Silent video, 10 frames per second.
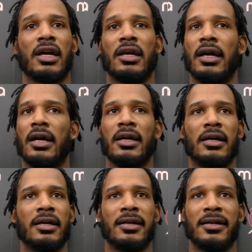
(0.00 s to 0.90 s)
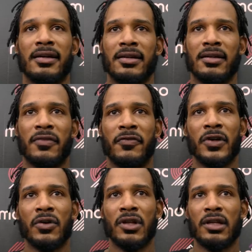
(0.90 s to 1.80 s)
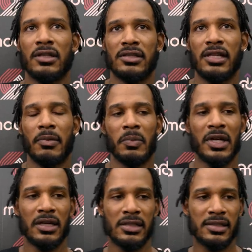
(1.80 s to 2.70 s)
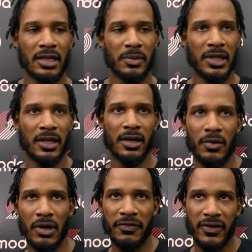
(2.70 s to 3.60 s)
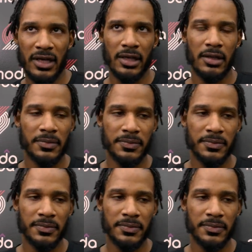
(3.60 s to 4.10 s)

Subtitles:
to feel the temperament of the team and get in where I fit in.